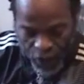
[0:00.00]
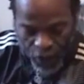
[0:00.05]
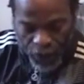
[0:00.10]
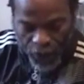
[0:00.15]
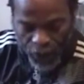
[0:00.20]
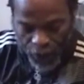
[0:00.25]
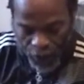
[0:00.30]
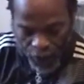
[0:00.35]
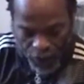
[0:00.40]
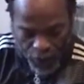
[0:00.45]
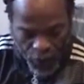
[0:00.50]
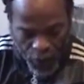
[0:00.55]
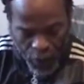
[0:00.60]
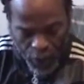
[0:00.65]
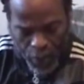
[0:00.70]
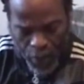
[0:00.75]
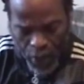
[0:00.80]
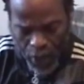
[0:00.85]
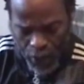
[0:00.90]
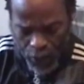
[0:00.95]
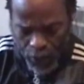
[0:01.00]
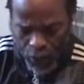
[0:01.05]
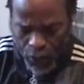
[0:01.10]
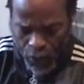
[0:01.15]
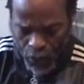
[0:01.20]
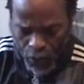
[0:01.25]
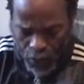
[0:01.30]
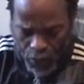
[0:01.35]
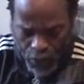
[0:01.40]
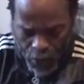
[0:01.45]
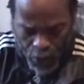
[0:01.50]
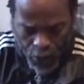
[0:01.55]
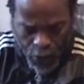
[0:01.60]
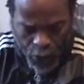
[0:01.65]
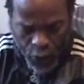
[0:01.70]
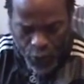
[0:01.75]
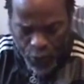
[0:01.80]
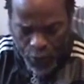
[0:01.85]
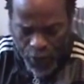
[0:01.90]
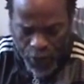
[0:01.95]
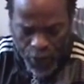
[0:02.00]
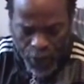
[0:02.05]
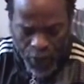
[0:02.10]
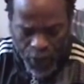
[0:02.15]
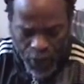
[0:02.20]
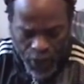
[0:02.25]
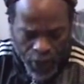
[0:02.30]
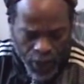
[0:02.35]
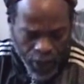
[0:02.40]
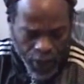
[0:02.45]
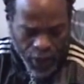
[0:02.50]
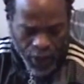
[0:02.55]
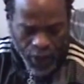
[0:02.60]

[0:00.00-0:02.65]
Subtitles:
from the bottomless pit.